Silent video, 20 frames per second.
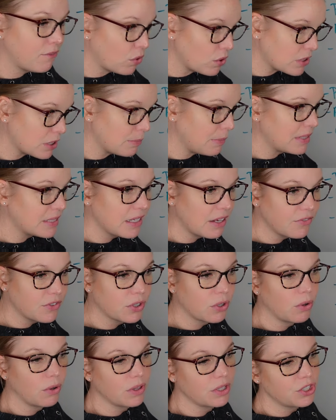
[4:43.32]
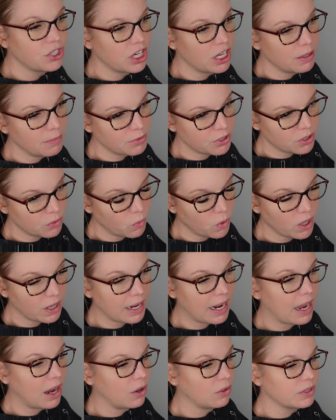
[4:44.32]
forcing myself to go to the gym to work
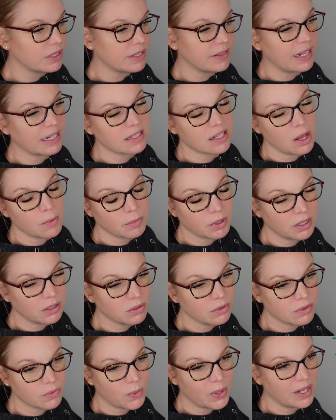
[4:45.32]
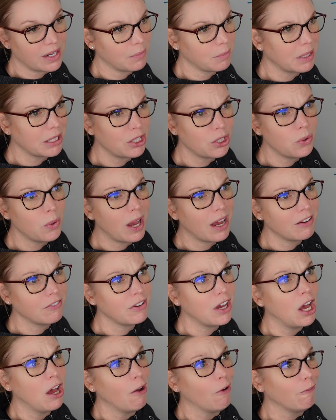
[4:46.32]
out and that's how I'm going to lose weight. And I'm like, you
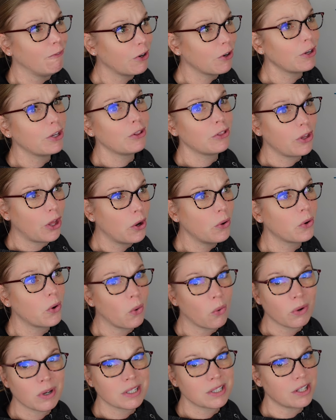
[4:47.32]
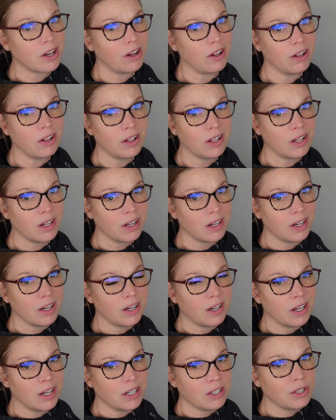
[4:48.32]
have very low cortisol.
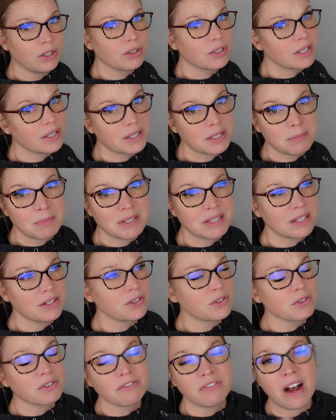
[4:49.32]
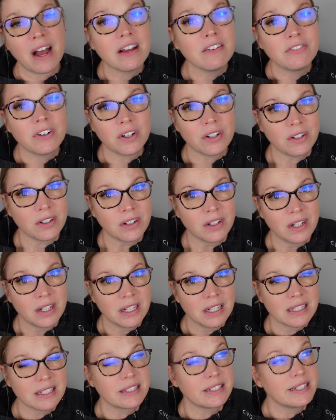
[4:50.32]
Your system is in survival.
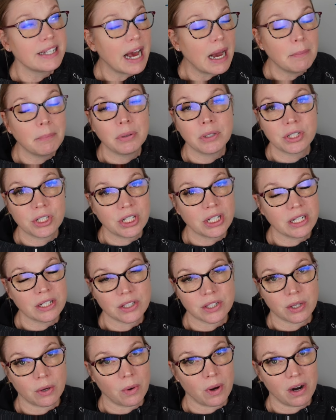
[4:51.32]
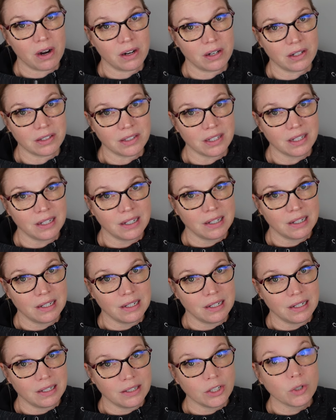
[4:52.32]
Stop pushing it so hard.
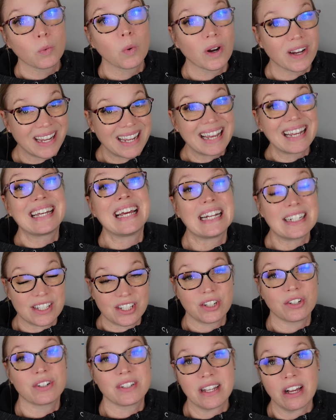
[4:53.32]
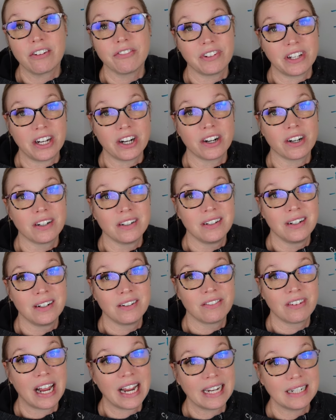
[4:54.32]
You're working against yourself here,
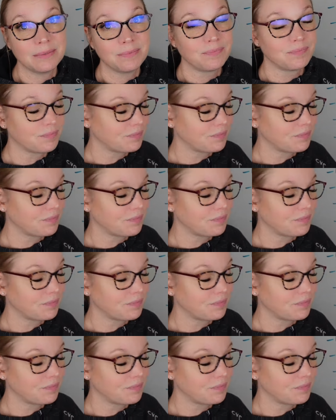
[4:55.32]
right?